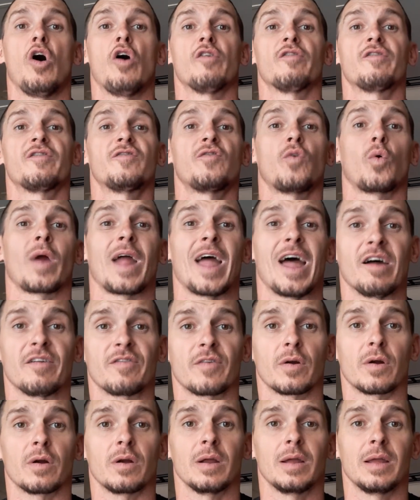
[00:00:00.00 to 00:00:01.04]

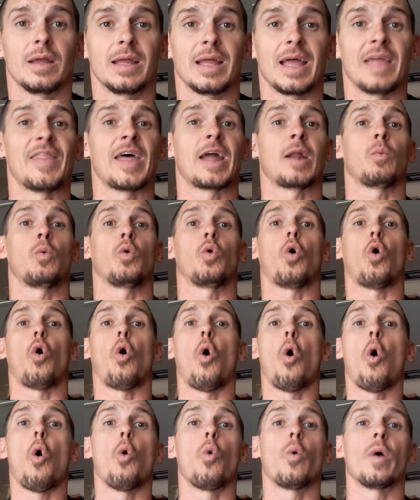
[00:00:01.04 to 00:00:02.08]
forever and that it will
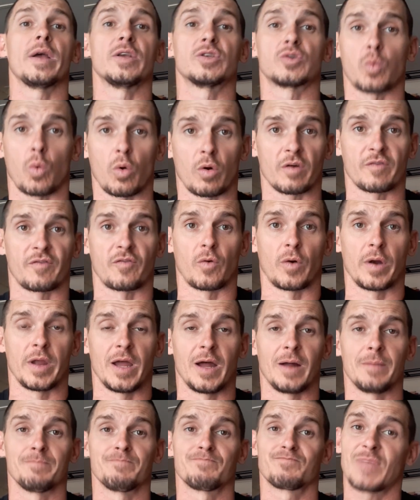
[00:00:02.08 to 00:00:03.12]
always work for you.